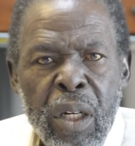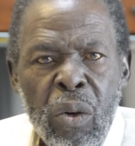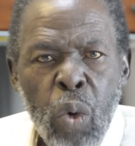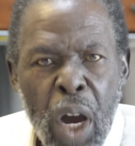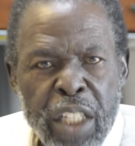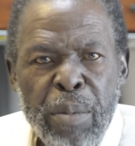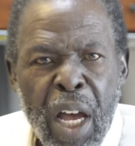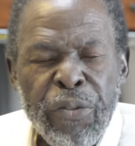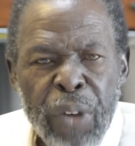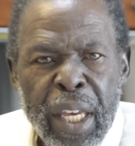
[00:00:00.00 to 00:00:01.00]
wash my
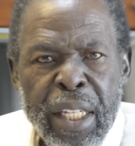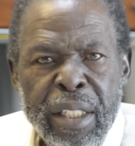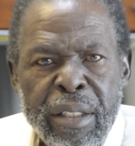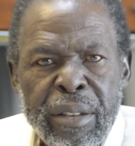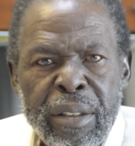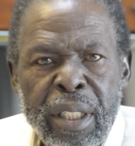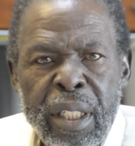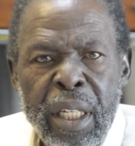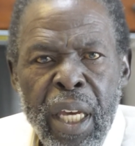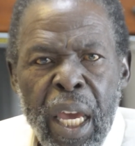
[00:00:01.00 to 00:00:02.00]
face,
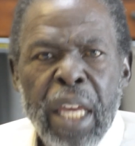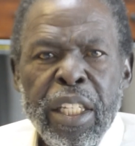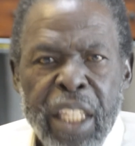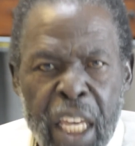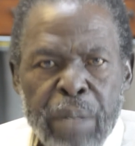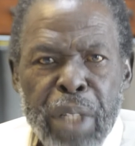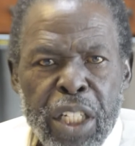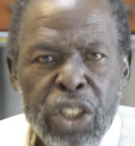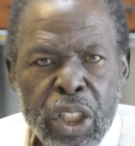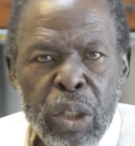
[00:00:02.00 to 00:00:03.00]
and get me to
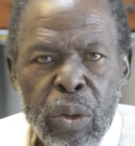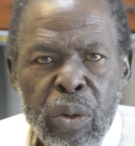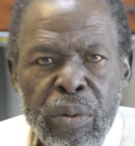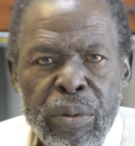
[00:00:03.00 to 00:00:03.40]
school.